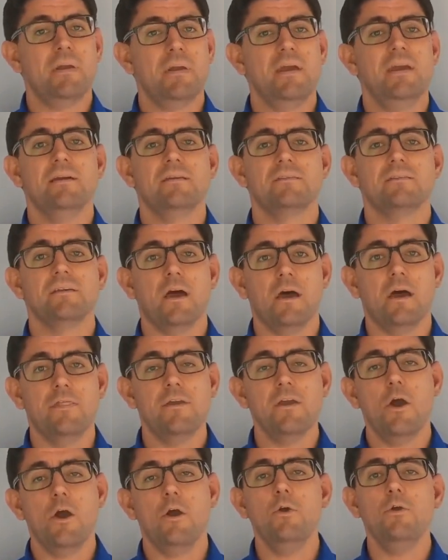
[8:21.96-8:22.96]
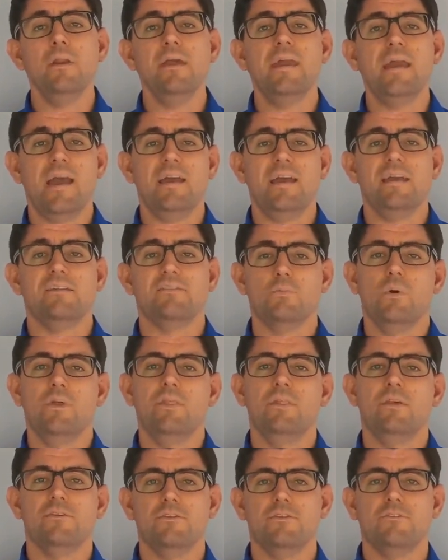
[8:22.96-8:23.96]
repairs are the only case
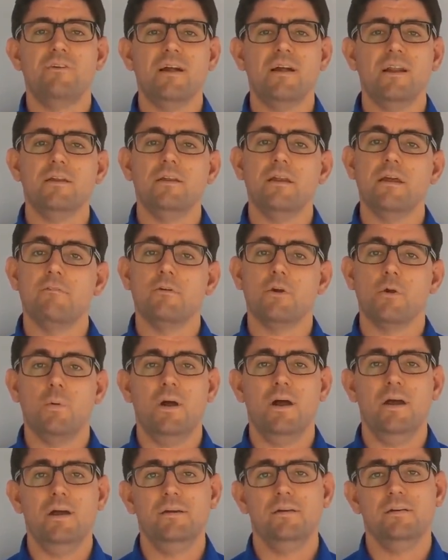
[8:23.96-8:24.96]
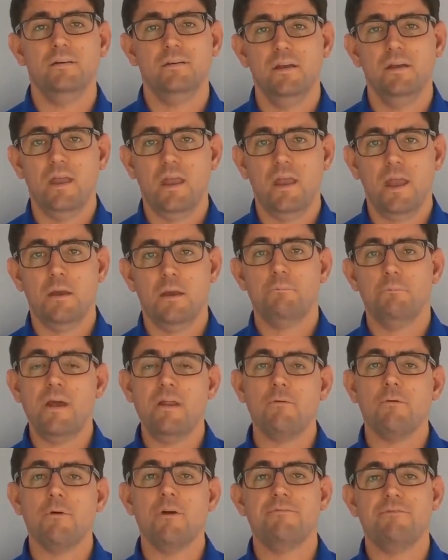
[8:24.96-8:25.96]
when this is validly required, and
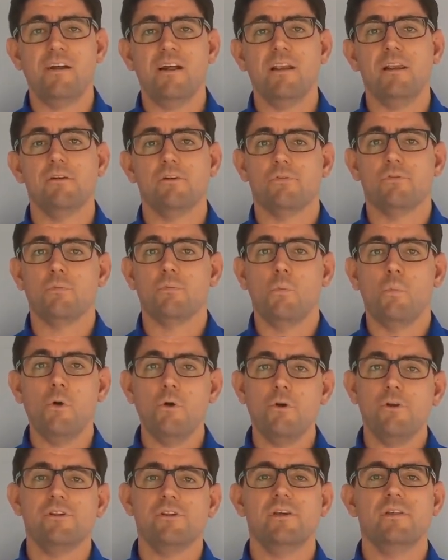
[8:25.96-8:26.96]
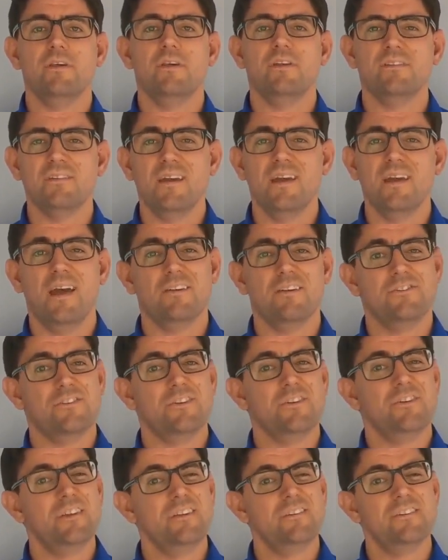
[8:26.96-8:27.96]
battery failures warranting this are
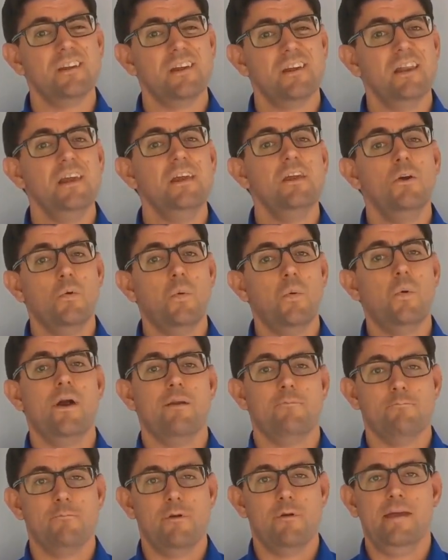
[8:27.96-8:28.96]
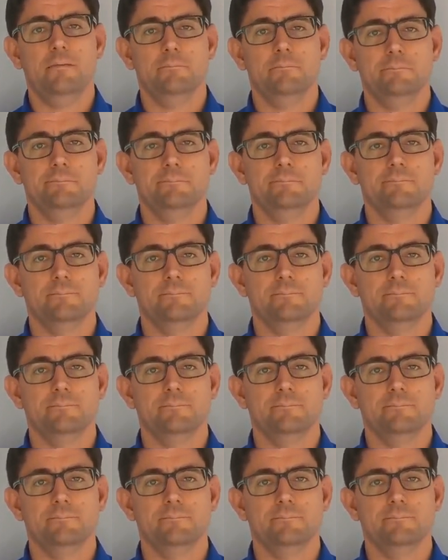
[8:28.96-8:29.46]
statistically quite rare.